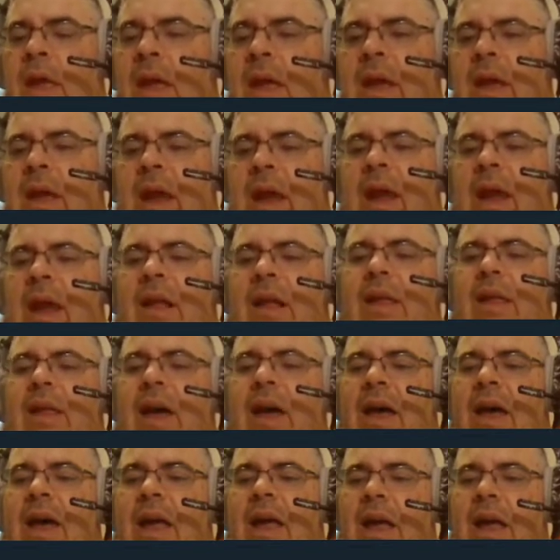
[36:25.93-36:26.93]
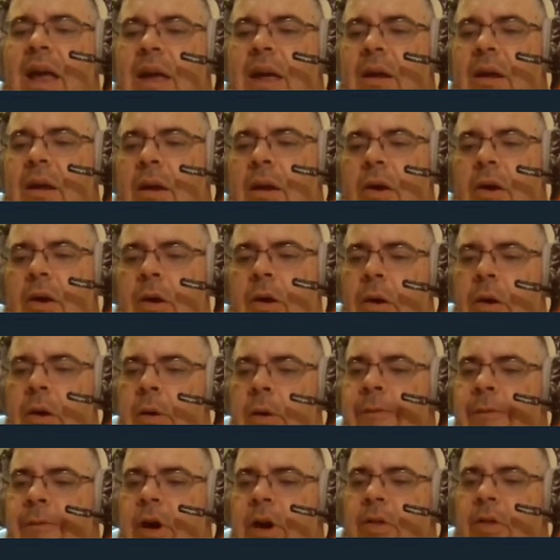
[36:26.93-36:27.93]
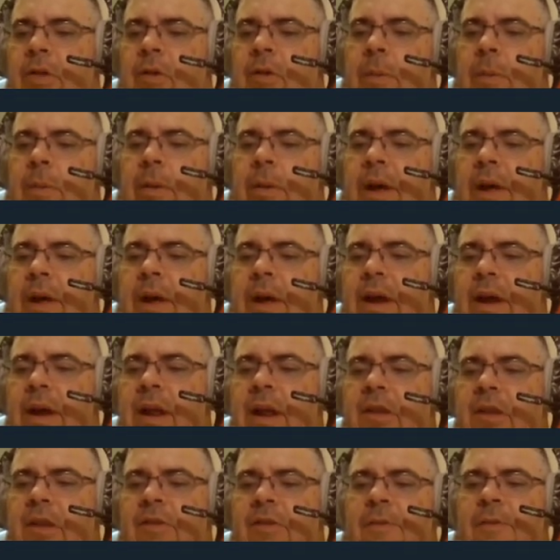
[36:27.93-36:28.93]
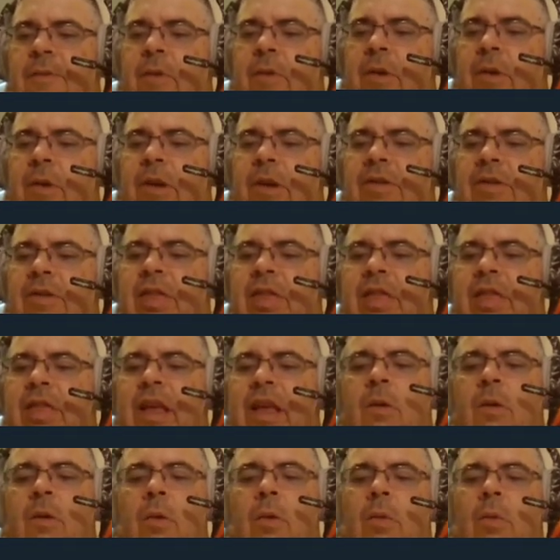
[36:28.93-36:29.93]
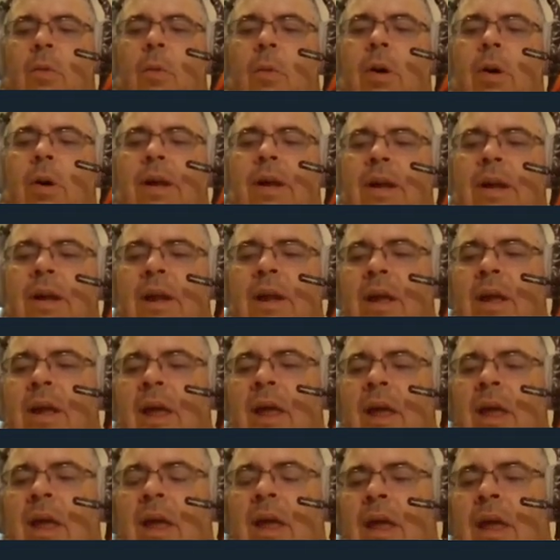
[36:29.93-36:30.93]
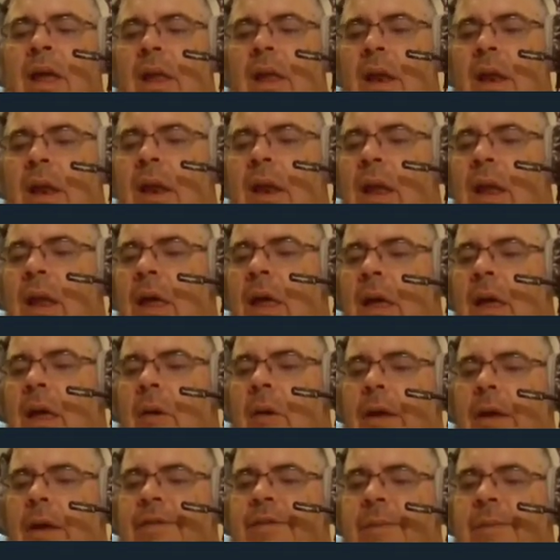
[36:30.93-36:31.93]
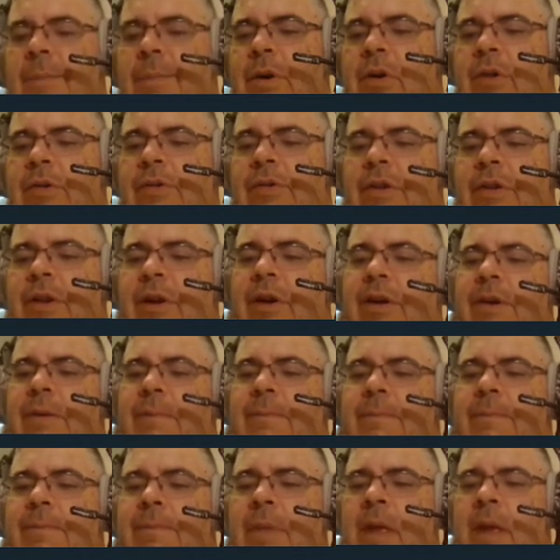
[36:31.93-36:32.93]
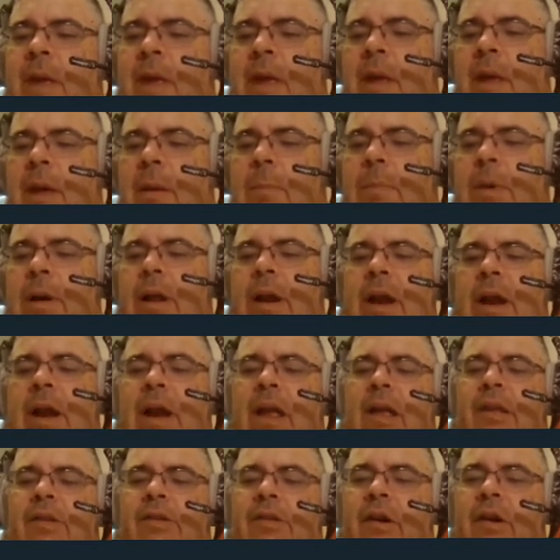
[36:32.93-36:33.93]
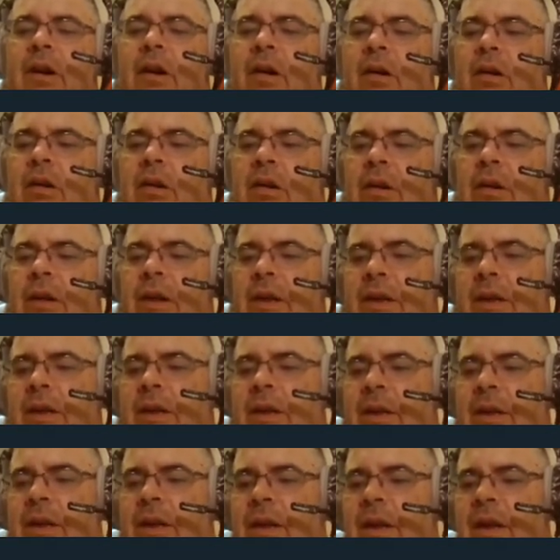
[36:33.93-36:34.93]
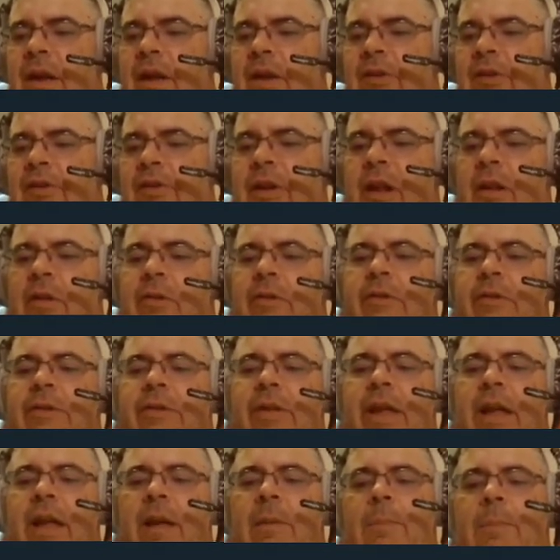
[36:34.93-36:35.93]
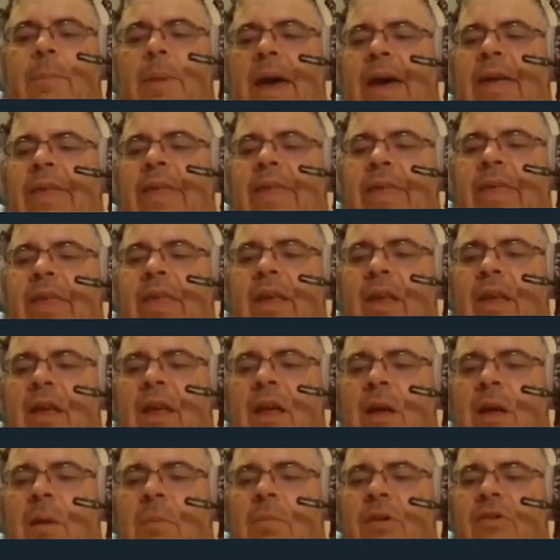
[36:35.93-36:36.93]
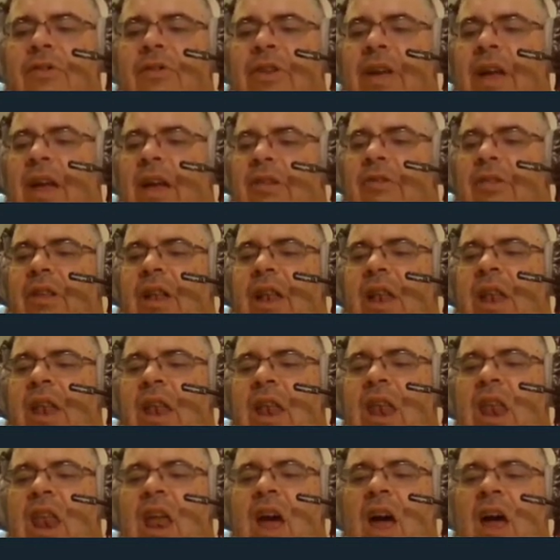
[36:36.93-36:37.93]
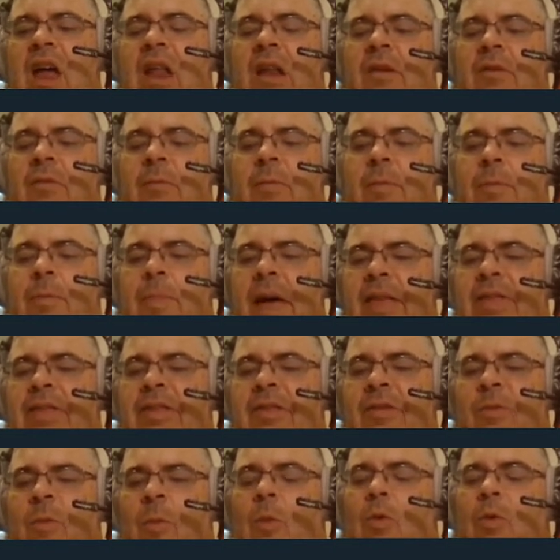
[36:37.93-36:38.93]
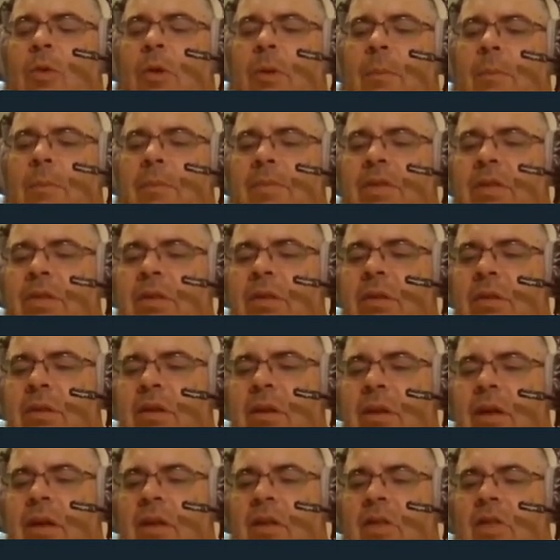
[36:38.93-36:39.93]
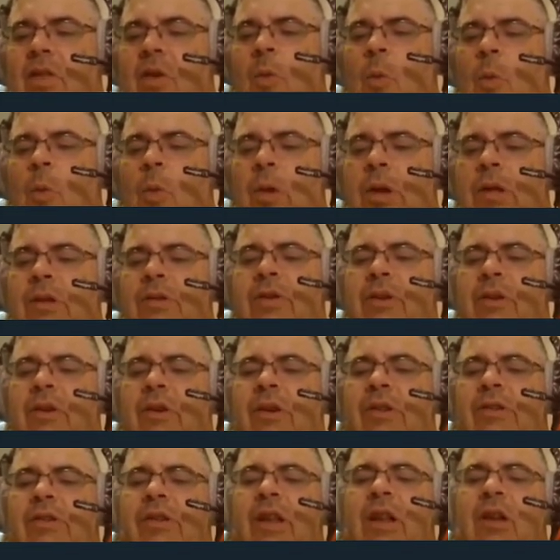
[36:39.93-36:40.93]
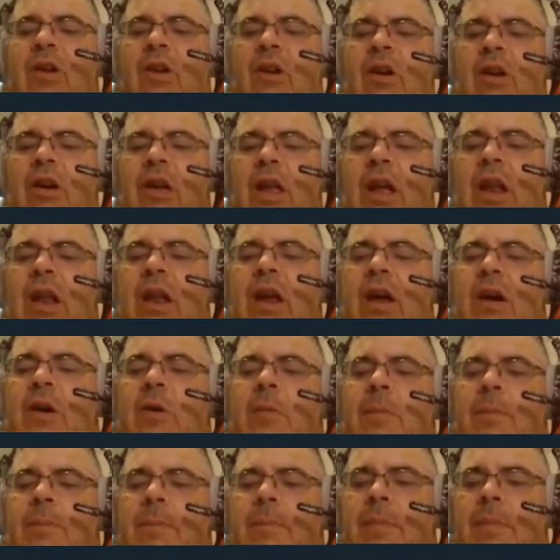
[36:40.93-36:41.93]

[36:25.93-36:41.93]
"Can't I?" her father replied, his voice thick with wine. "No, I suppose not. But it is hard. She looks like Beth, but she has none of Beth's warmth. The winter is in her, you know.